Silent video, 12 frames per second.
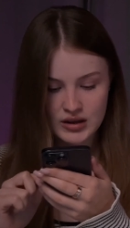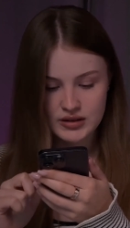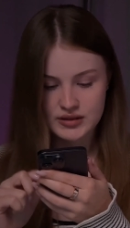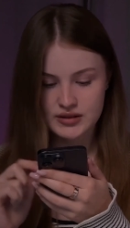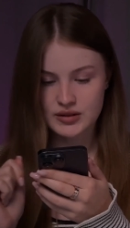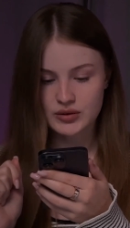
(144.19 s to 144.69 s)

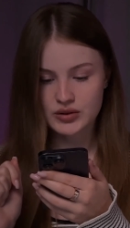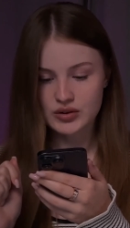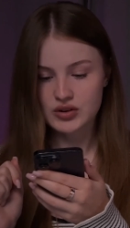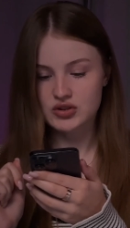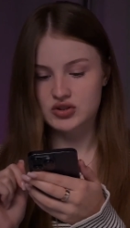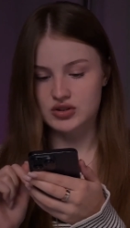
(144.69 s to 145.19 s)
So you
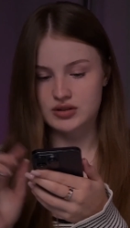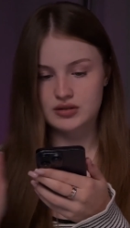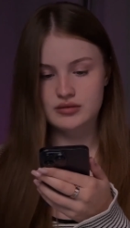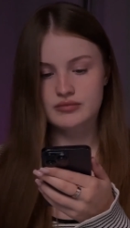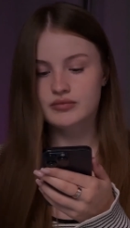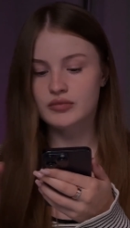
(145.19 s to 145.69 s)
can
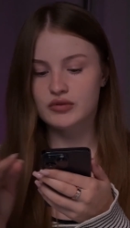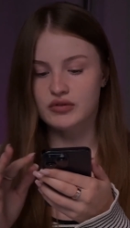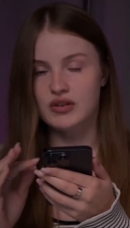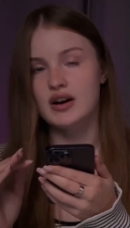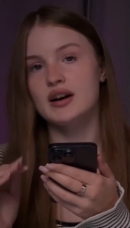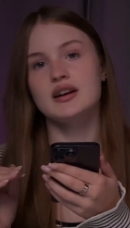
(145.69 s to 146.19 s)
just
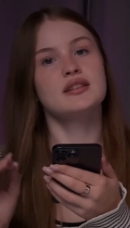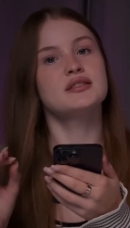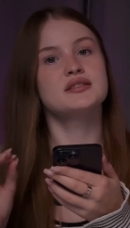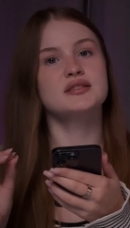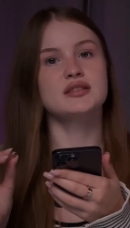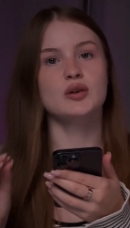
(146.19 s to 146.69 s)

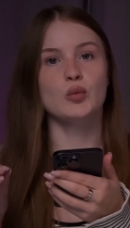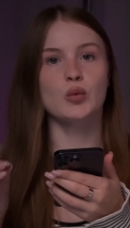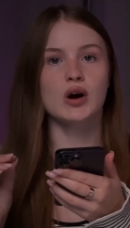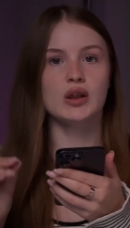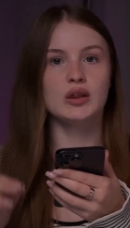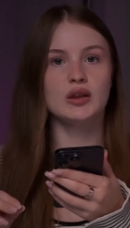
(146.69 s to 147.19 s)
find the
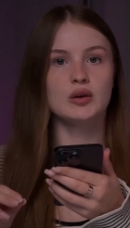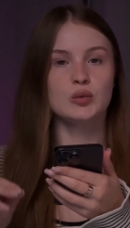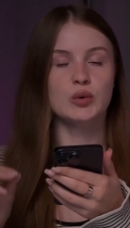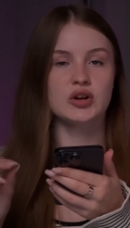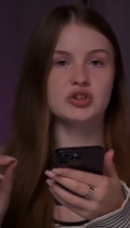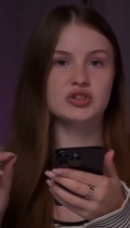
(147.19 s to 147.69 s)
one
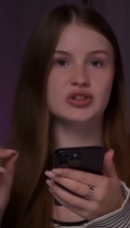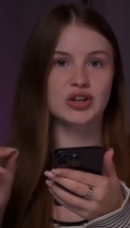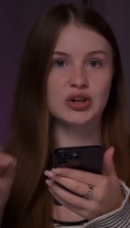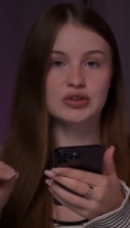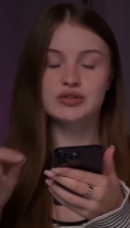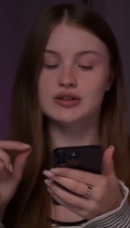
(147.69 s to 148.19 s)
which
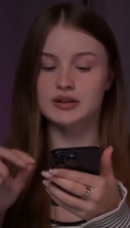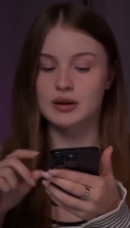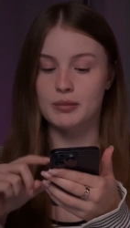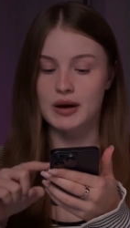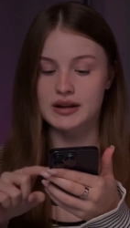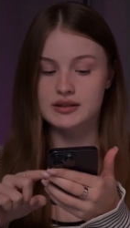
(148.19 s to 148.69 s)
suits you the
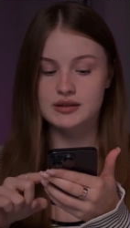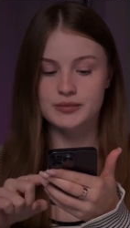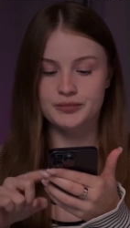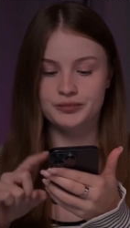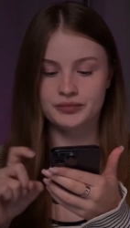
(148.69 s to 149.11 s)
best.